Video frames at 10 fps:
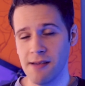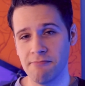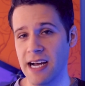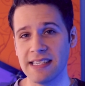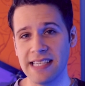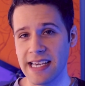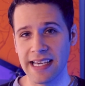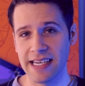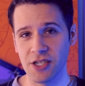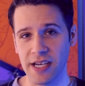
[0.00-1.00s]
Not taking
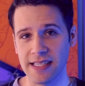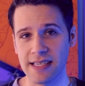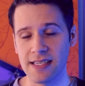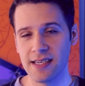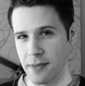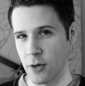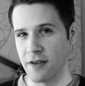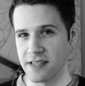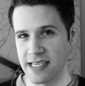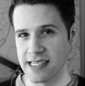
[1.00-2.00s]
any chances. My
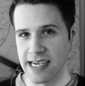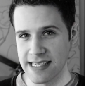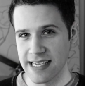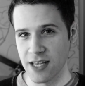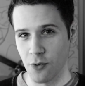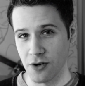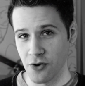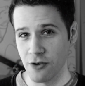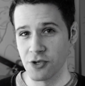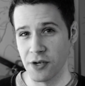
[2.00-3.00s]
wife says that I say the word
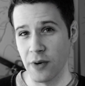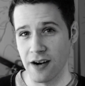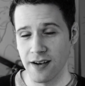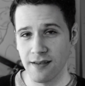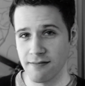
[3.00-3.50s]
grocery weird.